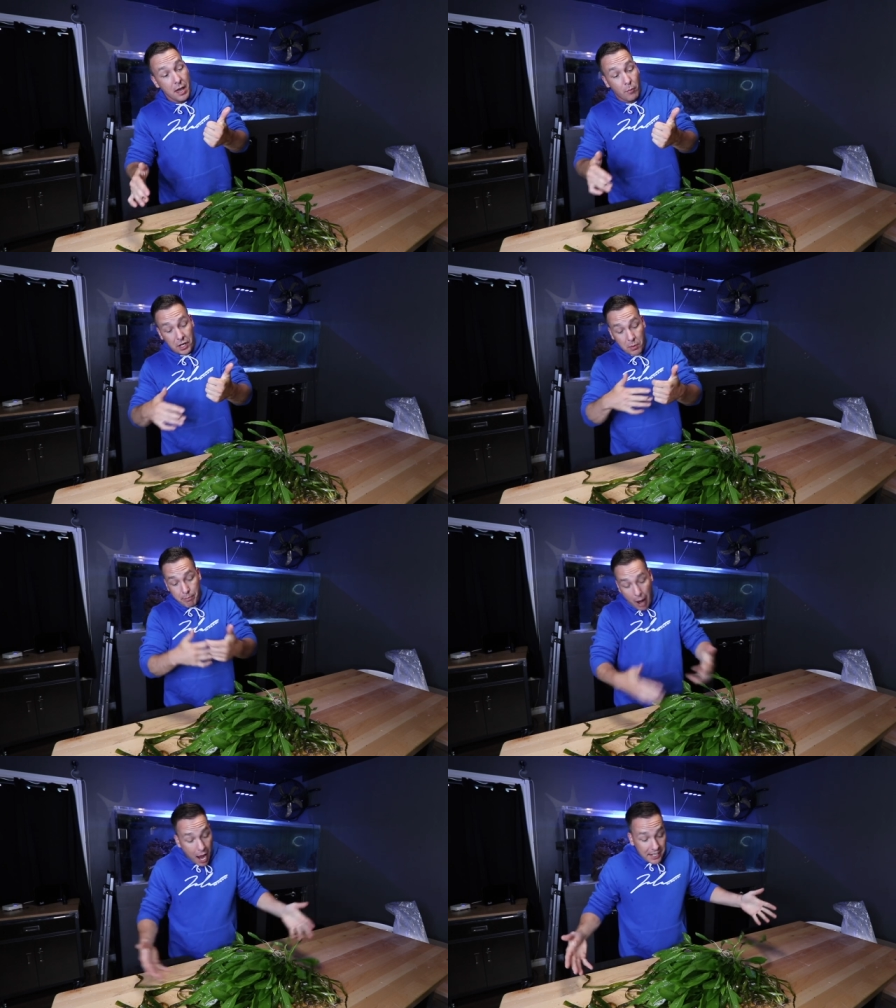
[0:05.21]
when you
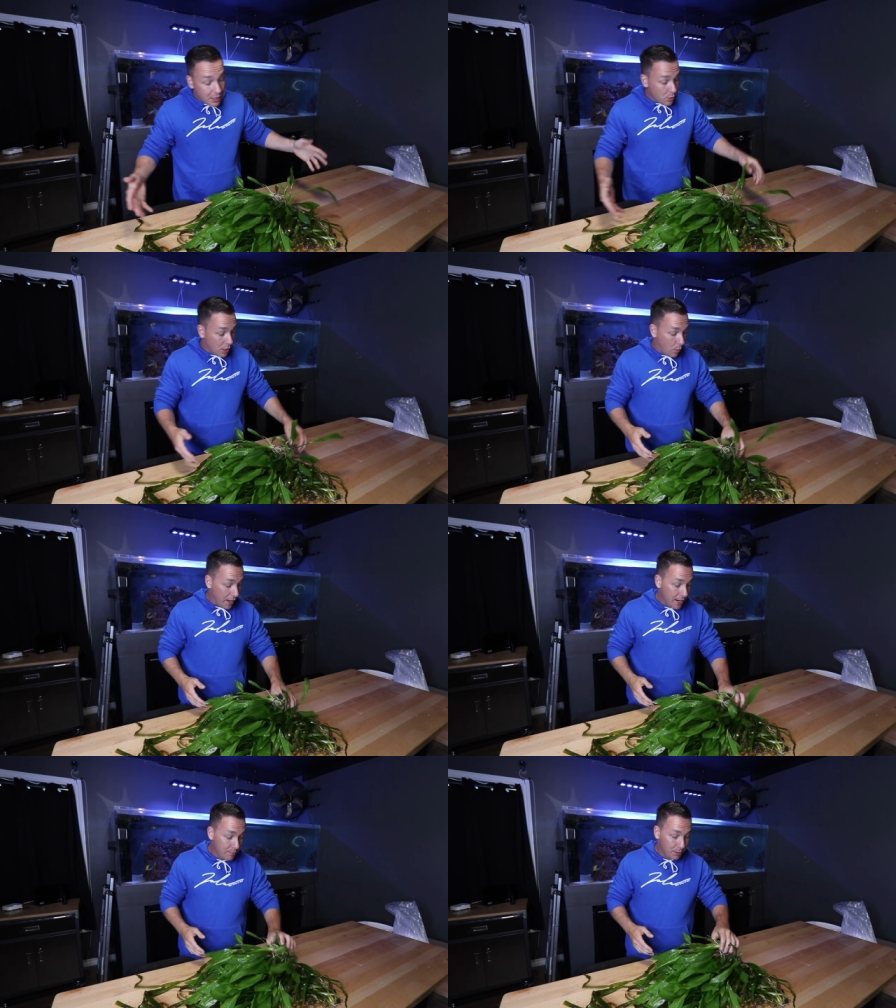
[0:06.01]
buy new
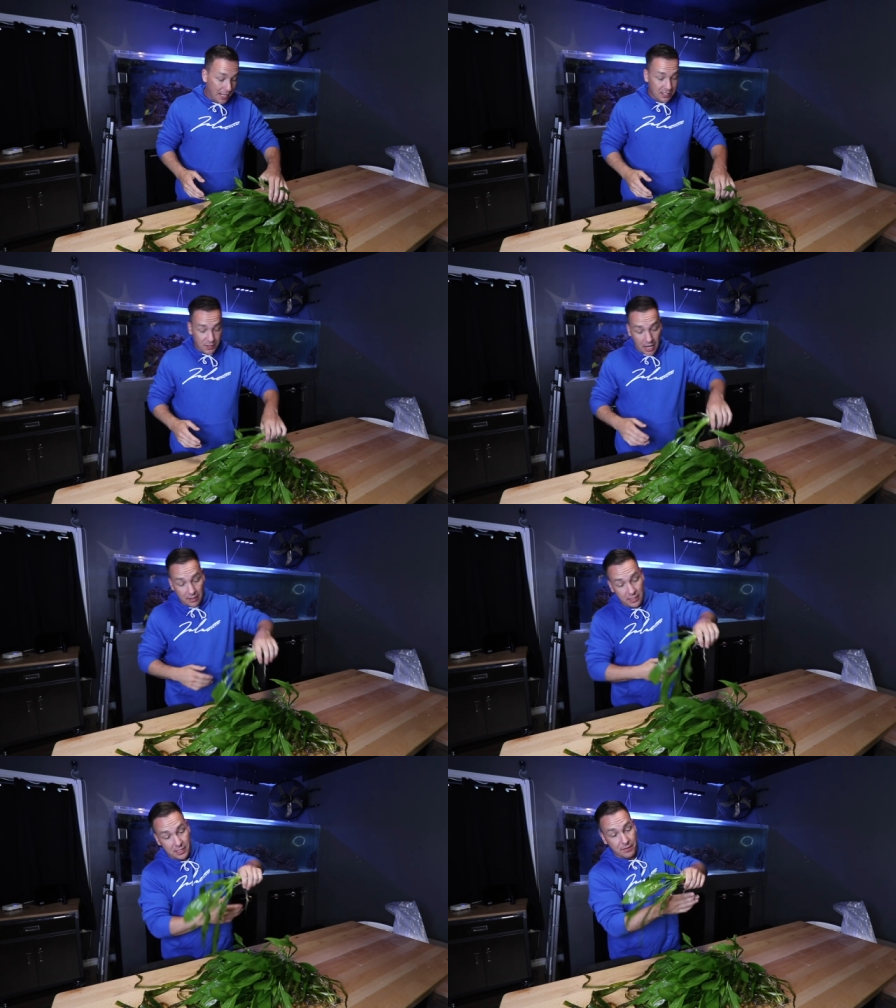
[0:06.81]
aquarium plants,
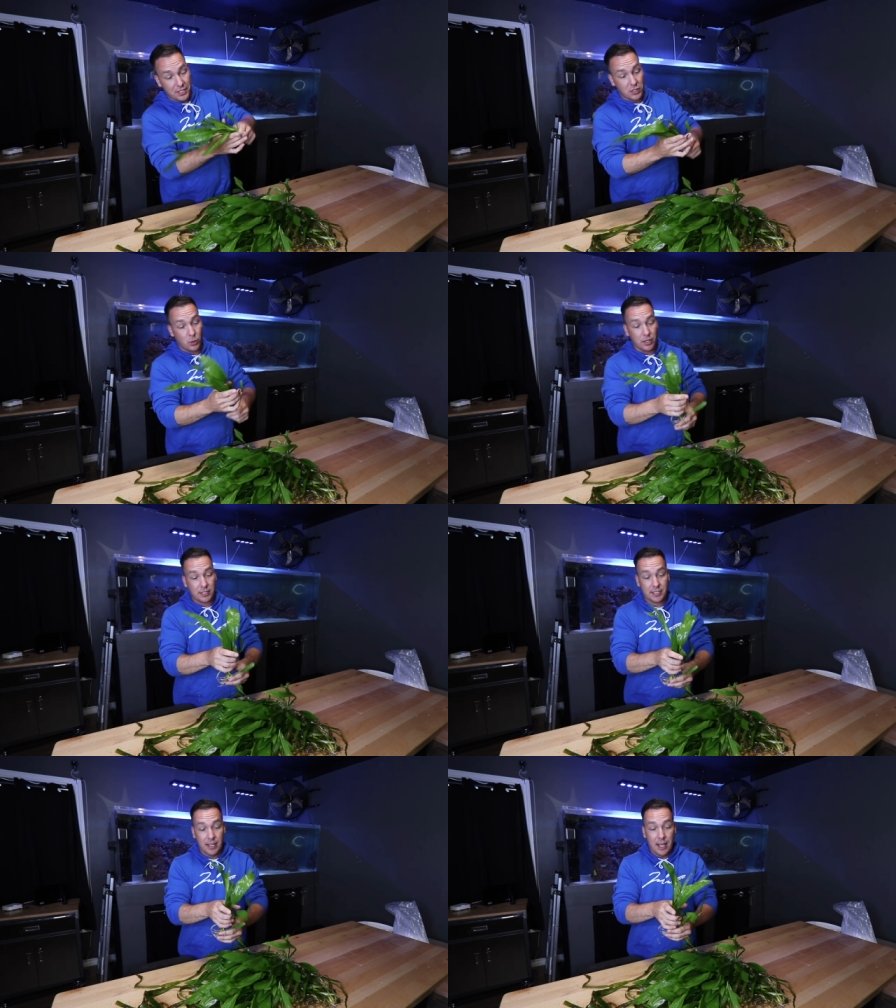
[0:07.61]
regardless of the
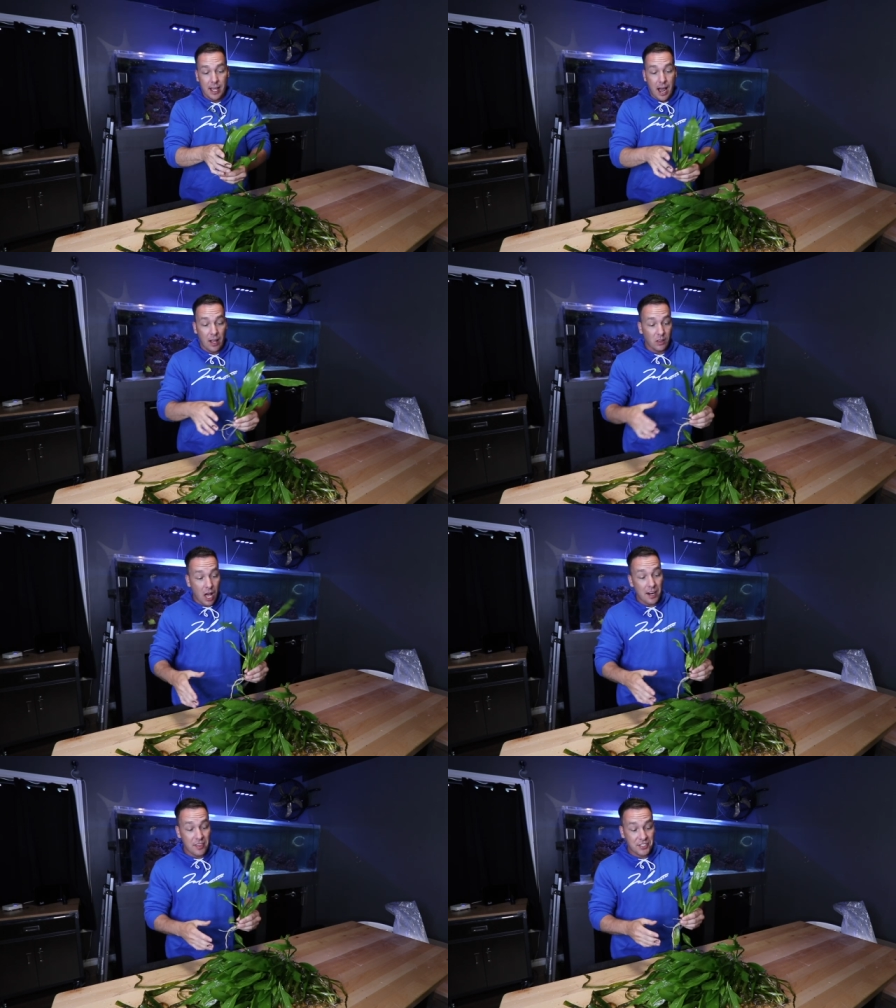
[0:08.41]
source, a
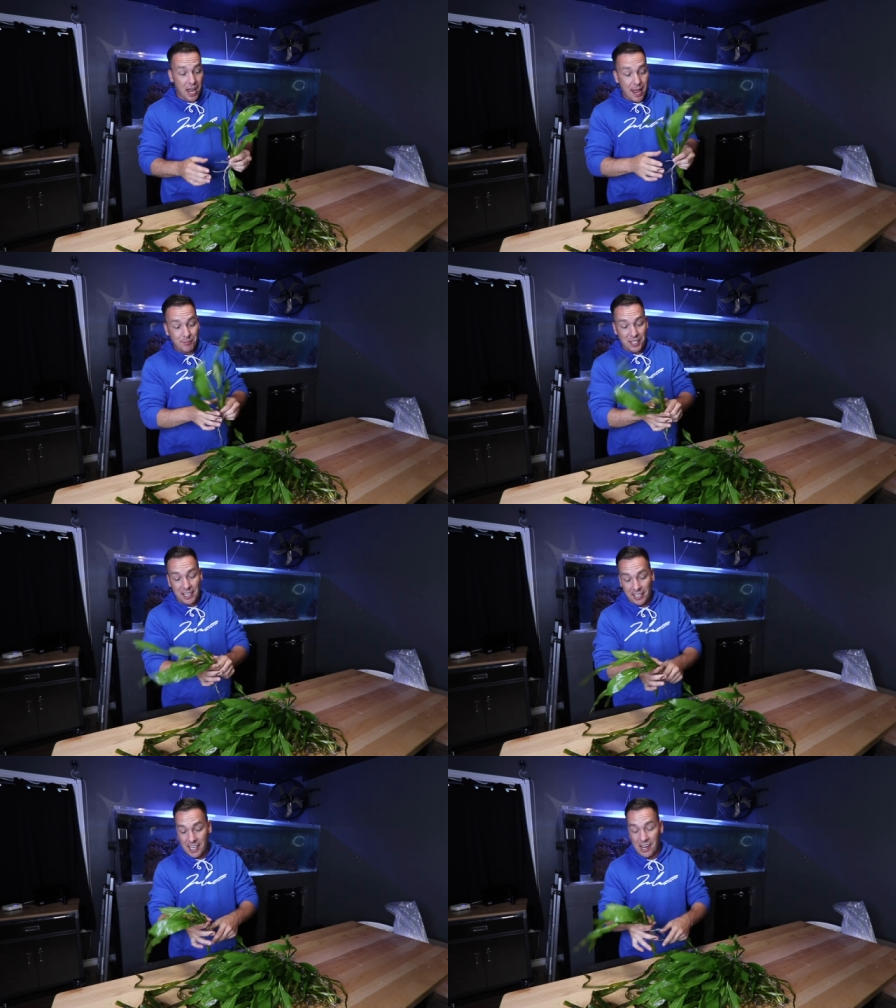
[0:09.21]
lot of the times they
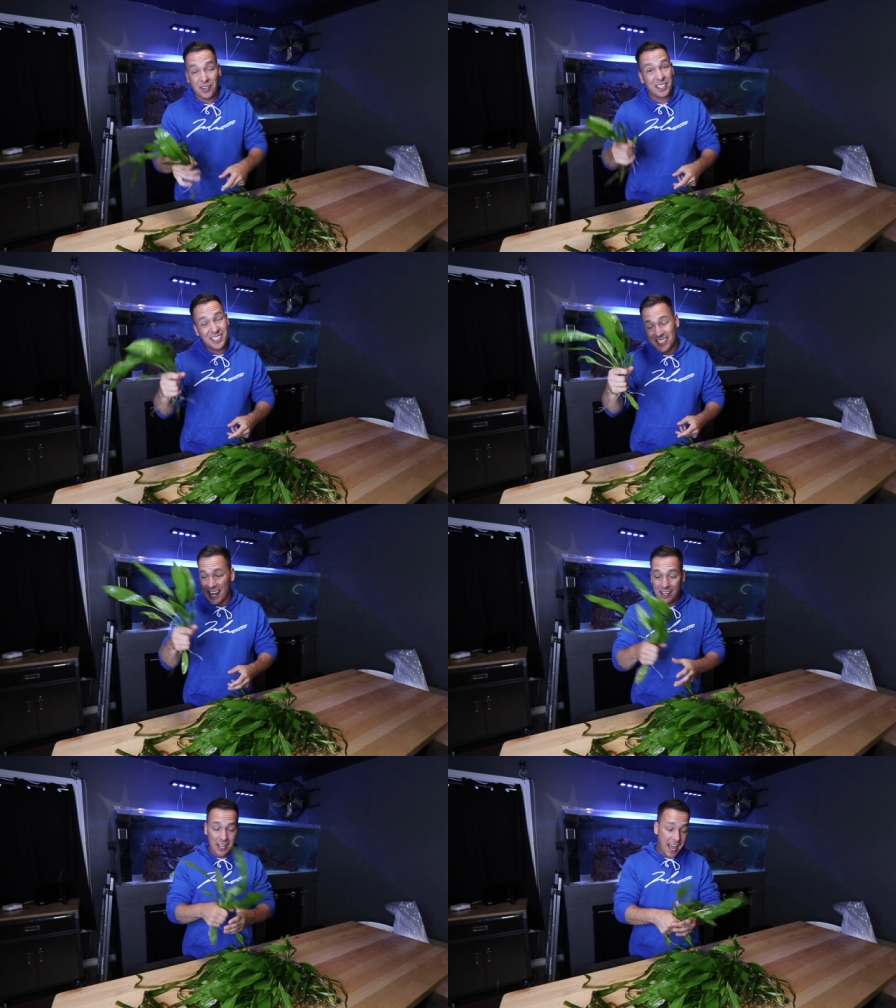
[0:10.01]
can carry
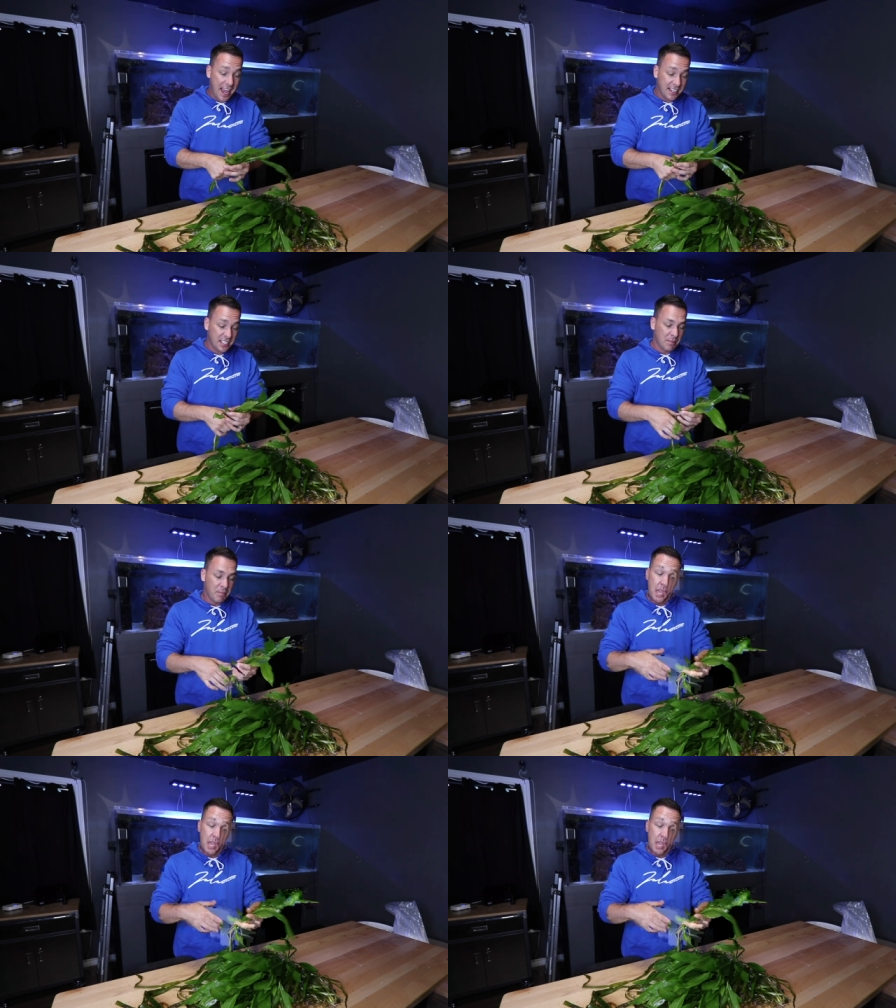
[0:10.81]
snail eggs,